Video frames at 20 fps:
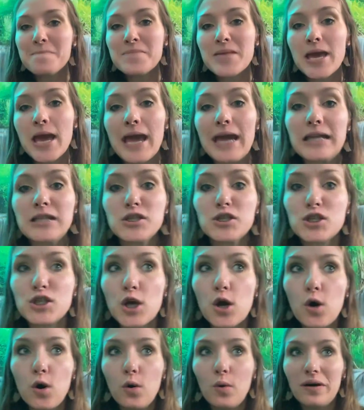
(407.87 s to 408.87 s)
And
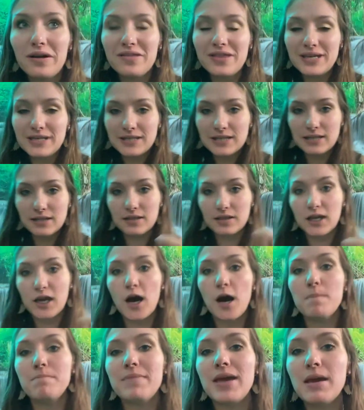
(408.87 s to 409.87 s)
so this
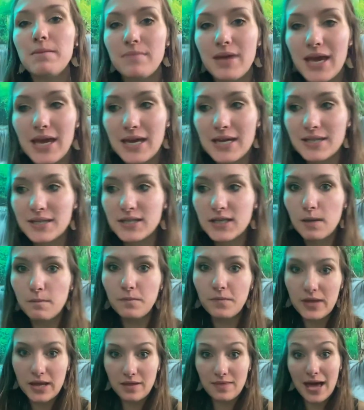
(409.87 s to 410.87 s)
commitment is
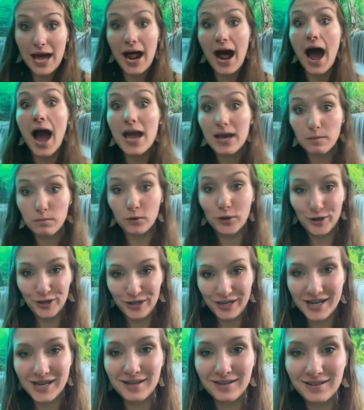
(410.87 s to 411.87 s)
something that I am
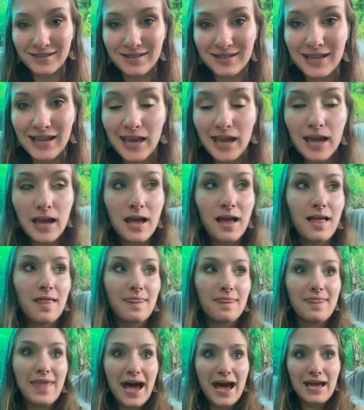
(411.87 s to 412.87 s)
learning,
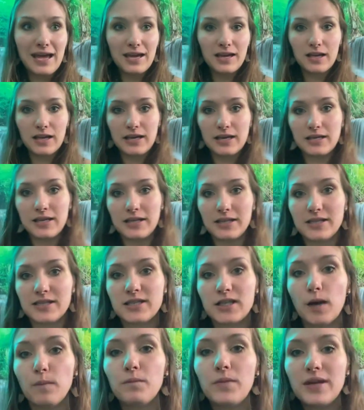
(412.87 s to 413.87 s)
that it's
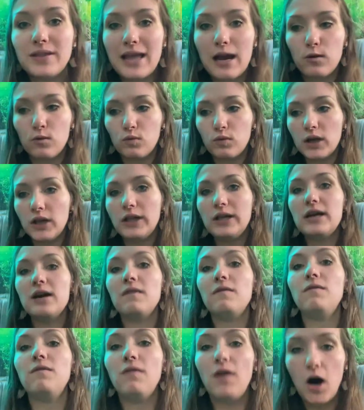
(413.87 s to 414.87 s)
something that really
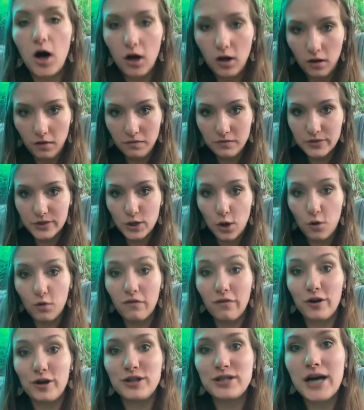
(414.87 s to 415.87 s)
evolves
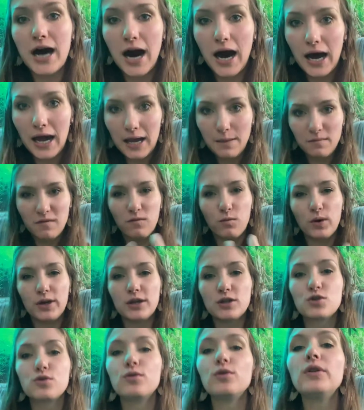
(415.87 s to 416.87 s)
over time of what
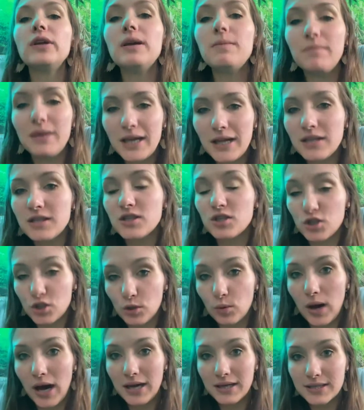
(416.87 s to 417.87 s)
it truly means
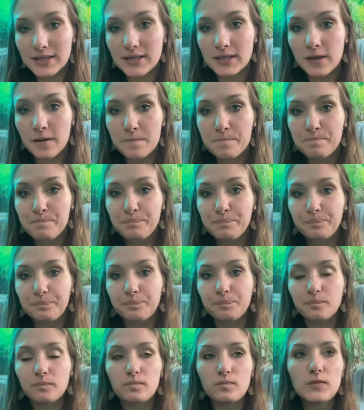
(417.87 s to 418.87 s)
to us.
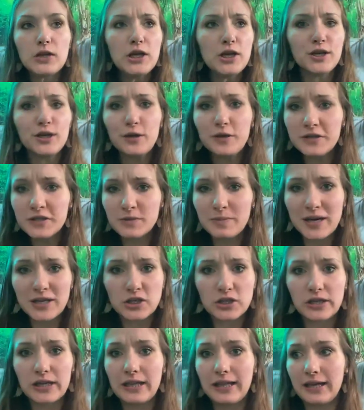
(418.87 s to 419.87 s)

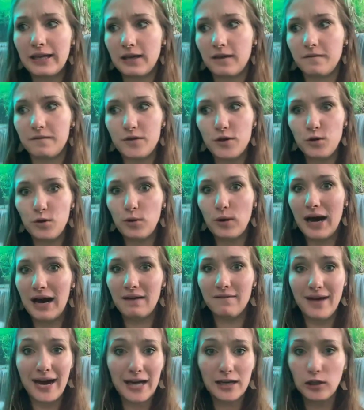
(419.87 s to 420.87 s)
Especially like if you
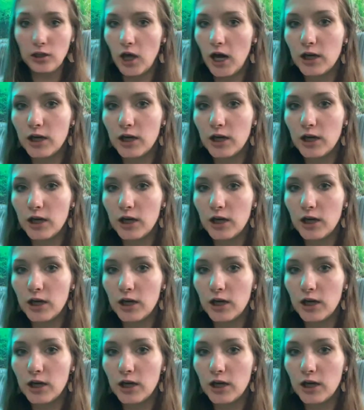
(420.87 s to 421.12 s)
have had a lot of